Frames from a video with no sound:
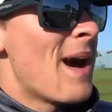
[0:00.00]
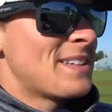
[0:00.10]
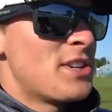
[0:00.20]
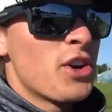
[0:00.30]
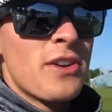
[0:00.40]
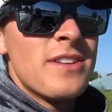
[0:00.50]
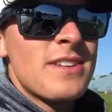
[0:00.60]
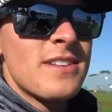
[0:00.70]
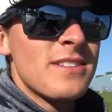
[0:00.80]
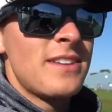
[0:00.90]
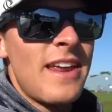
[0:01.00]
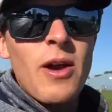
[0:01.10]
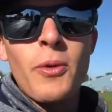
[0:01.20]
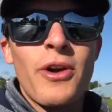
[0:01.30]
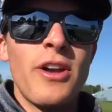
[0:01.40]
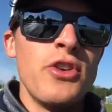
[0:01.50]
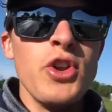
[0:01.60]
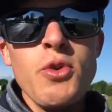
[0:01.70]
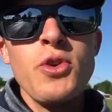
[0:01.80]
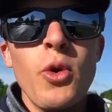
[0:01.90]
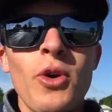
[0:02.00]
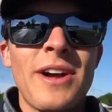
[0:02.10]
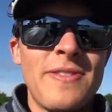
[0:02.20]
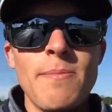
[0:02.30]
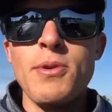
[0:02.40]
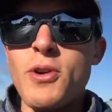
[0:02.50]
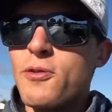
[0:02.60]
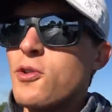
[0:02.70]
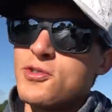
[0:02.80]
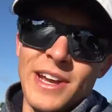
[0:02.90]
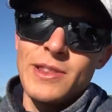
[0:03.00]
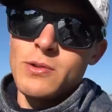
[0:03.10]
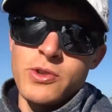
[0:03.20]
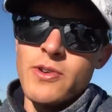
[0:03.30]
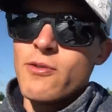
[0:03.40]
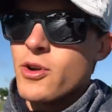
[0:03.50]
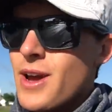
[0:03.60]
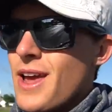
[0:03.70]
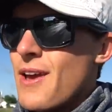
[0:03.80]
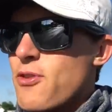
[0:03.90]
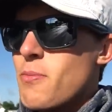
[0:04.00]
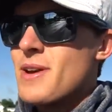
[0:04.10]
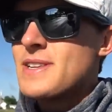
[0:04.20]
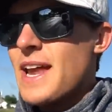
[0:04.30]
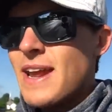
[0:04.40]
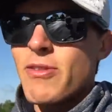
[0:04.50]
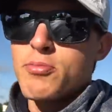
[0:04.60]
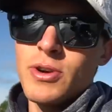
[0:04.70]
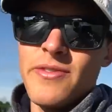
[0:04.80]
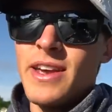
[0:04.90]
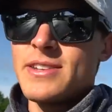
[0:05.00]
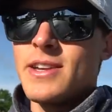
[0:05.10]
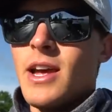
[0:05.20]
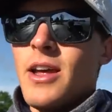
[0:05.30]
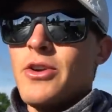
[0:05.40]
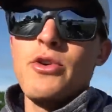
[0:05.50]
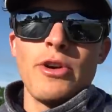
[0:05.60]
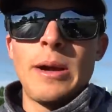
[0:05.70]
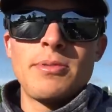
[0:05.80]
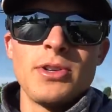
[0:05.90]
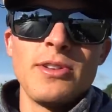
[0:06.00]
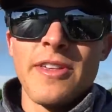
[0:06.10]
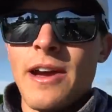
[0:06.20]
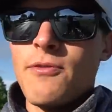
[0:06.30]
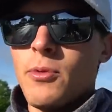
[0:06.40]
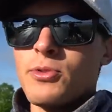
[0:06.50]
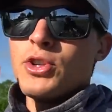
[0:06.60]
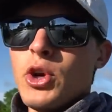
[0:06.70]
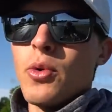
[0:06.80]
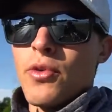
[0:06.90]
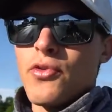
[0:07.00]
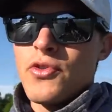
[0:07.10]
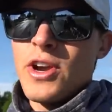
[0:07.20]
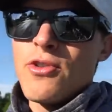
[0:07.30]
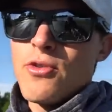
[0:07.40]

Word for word: back to tourney season. Today we're in New York at the beautiful St. Lawrence River. If you missed any of the previous New York episodes, I think I filmed two or three